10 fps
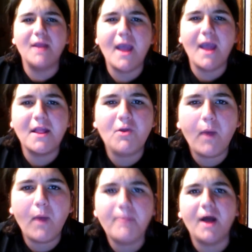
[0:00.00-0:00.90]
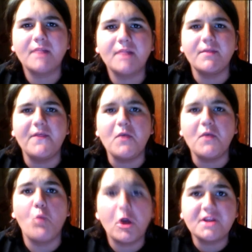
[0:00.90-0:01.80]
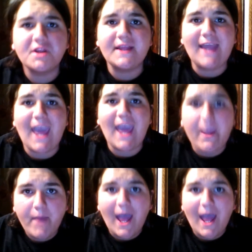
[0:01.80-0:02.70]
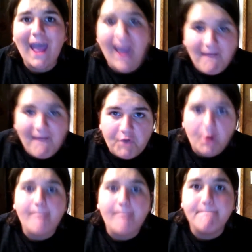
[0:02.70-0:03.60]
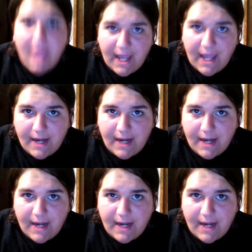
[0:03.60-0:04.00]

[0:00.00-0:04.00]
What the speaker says: It's quite possibly the worst game ever made.